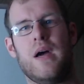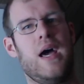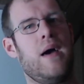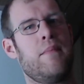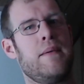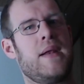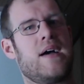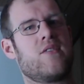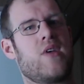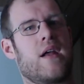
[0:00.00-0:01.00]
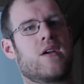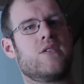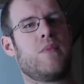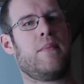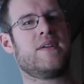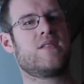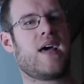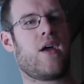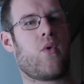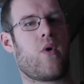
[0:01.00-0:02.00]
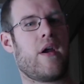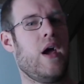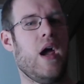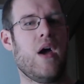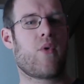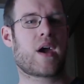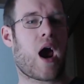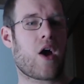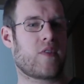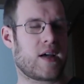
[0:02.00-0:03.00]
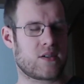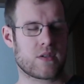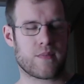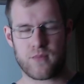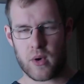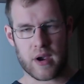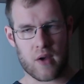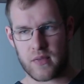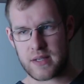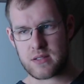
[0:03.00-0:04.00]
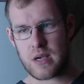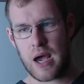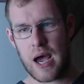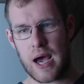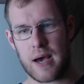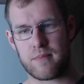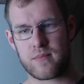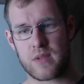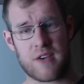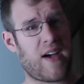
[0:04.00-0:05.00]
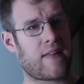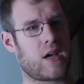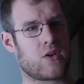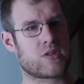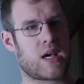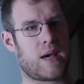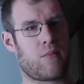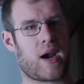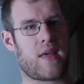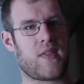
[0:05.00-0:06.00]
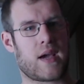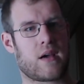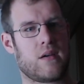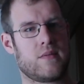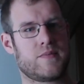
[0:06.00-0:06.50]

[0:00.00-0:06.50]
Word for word: Uh, maybe not Senate, because it might have been Senate one. Regardless, regardless, um, Aphelios game one, I think.